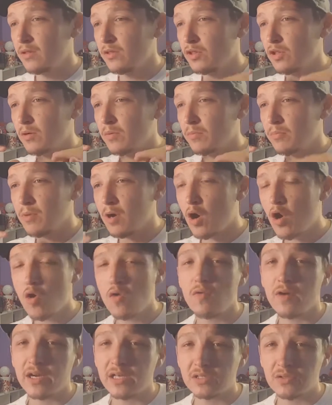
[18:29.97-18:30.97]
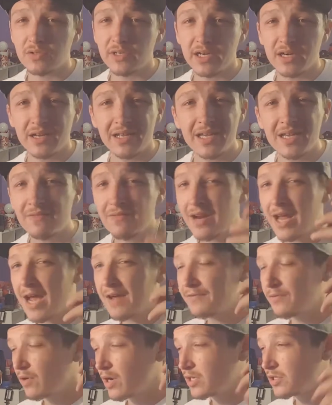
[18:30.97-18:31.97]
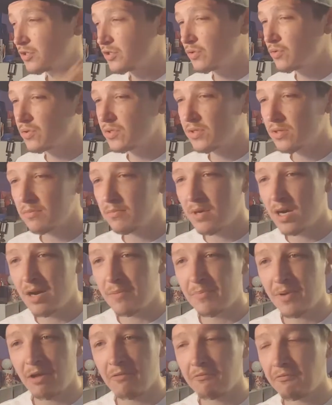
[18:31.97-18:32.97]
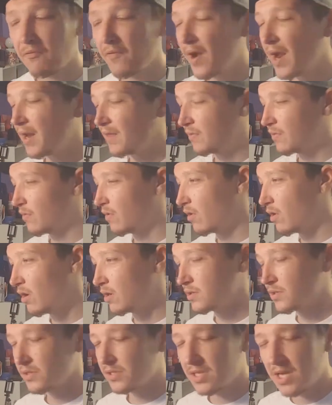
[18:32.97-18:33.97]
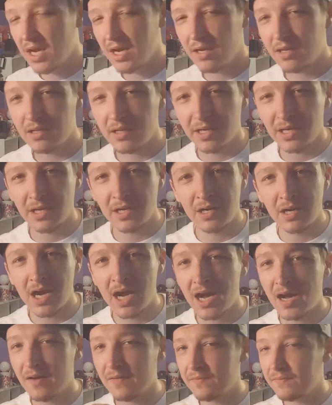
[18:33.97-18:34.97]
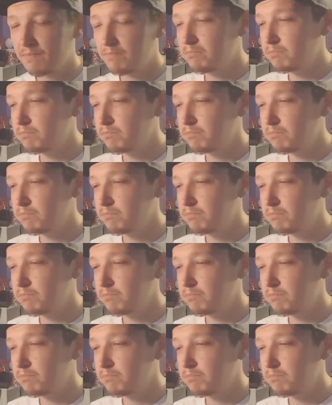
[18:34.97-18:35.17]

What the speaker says: The O-rings on here, even after I juiced them up, I've ran it through an ultrasonic cleaner, I've